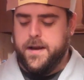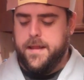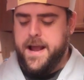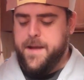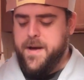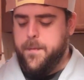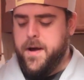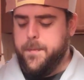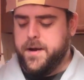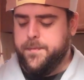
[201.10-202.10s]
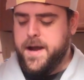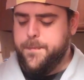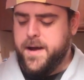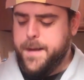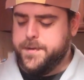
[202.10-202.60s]
I like about pumpkin
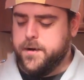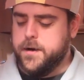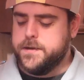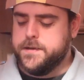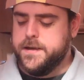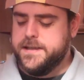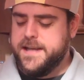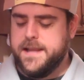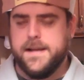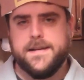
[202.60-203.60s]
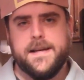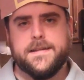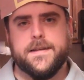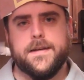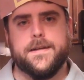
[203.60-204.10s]
pie Pop-Tarts is that they
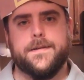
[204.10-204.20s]
taste good.